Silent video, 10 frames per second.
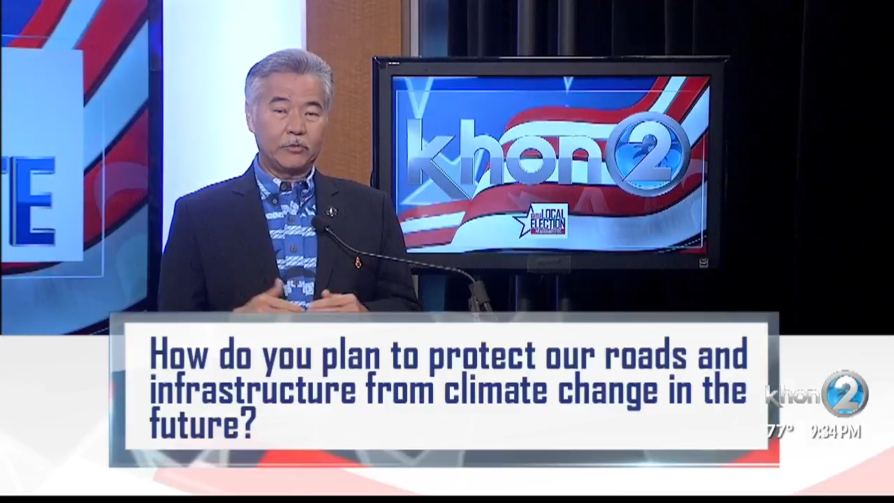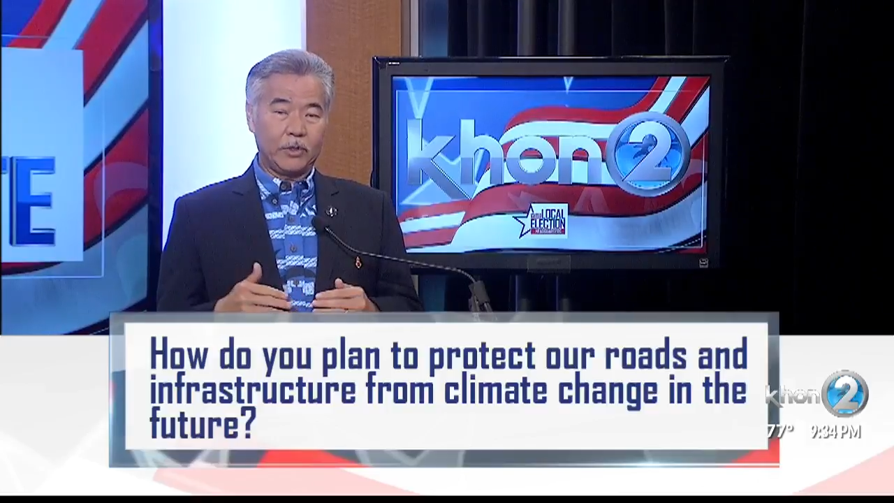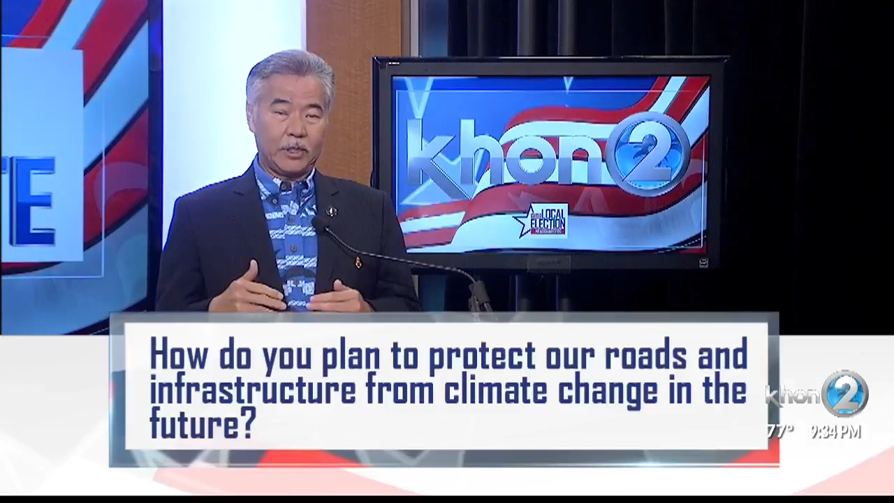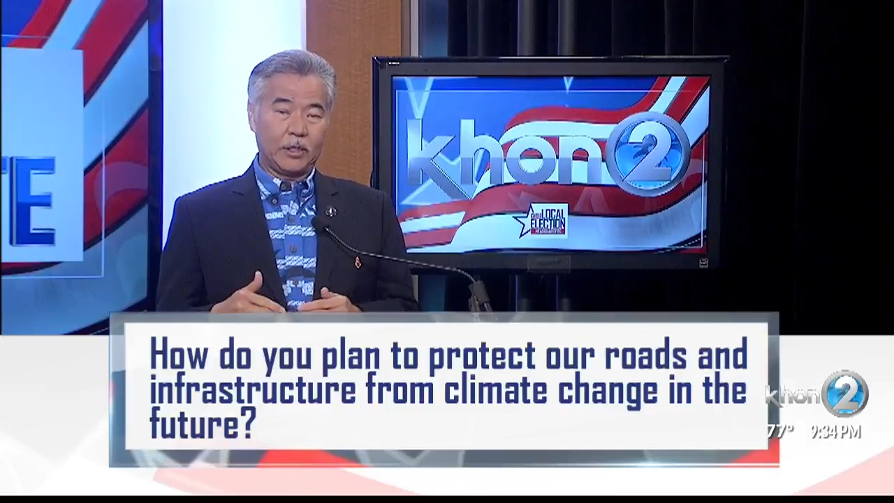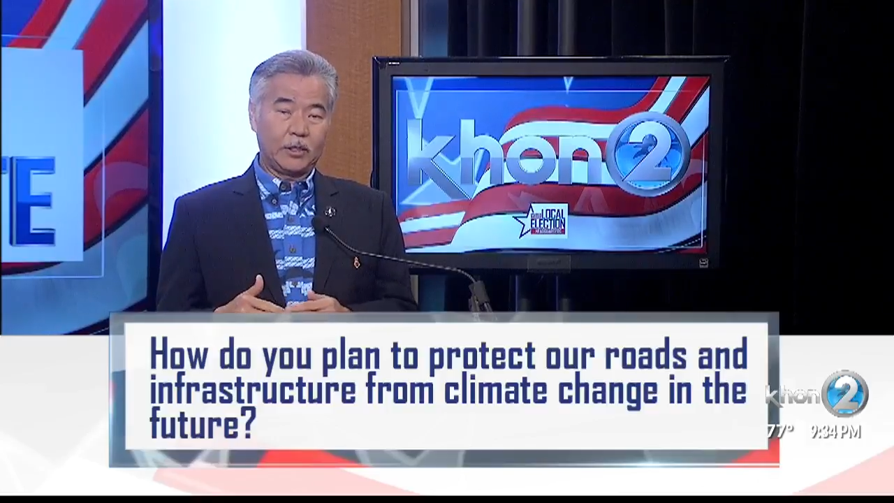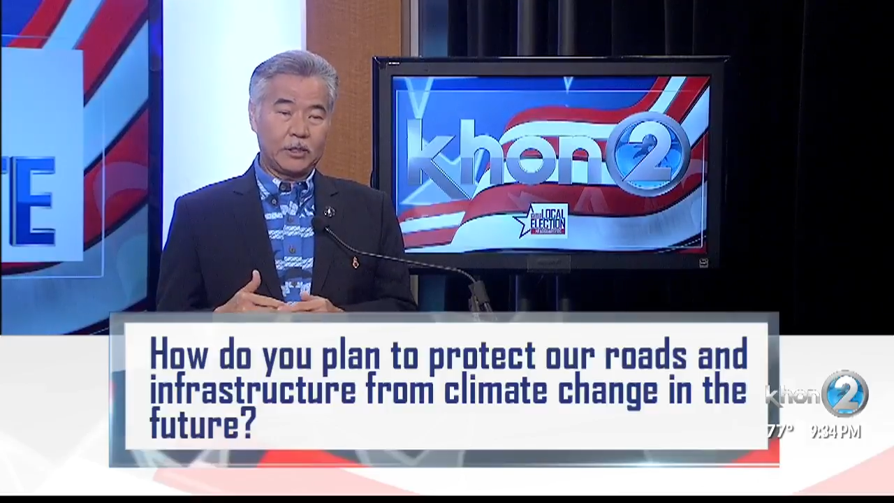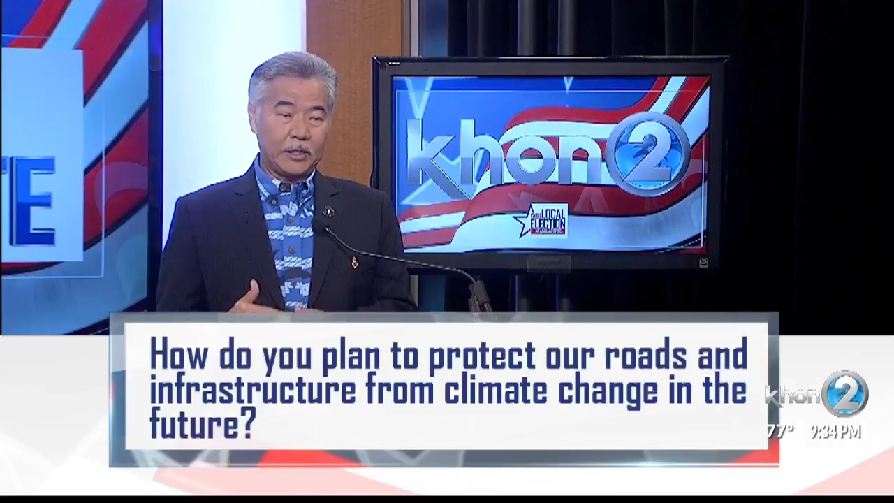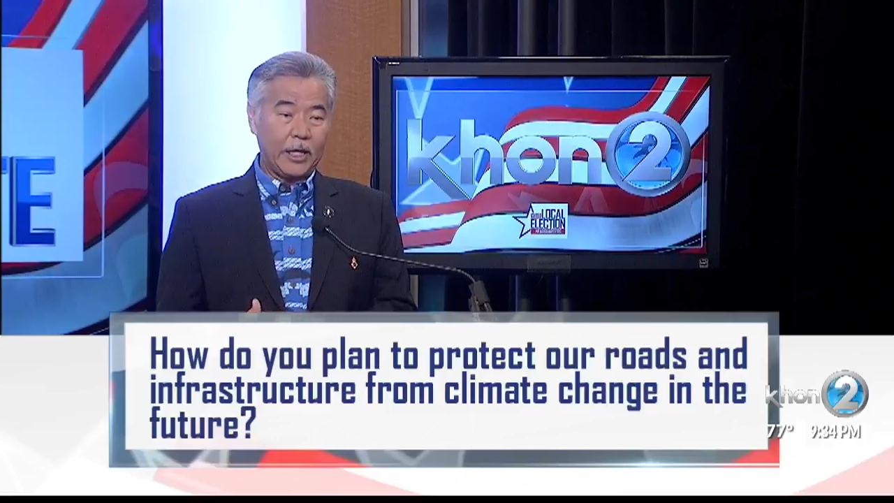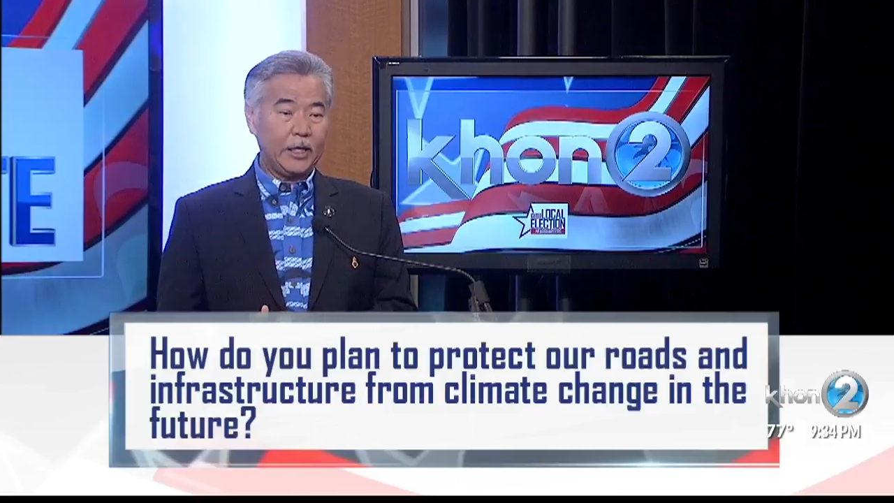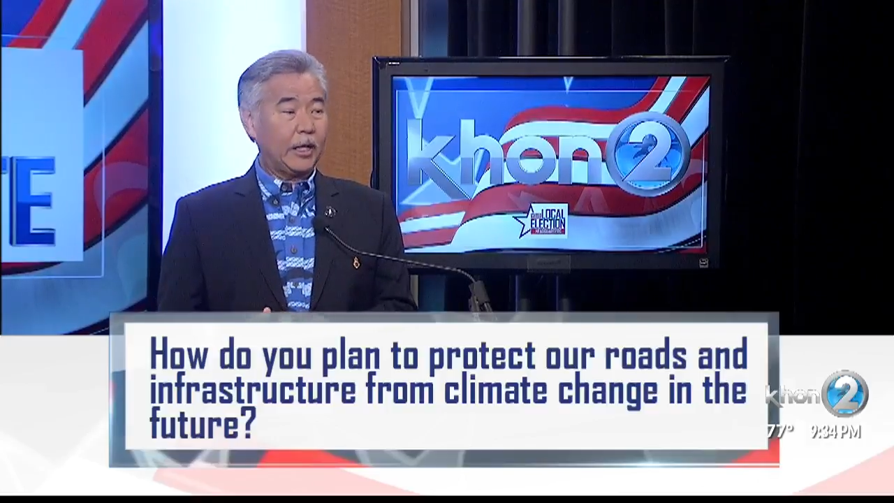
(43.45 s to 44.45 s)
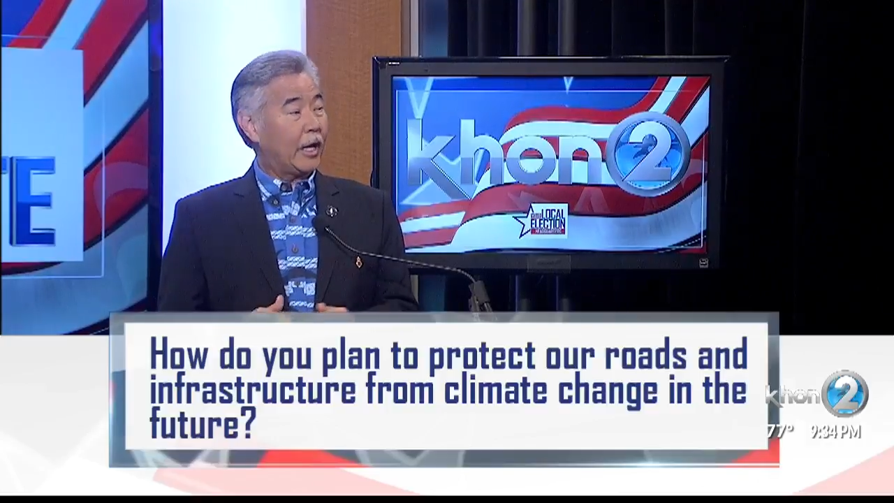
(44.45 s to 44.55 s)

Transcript: with the state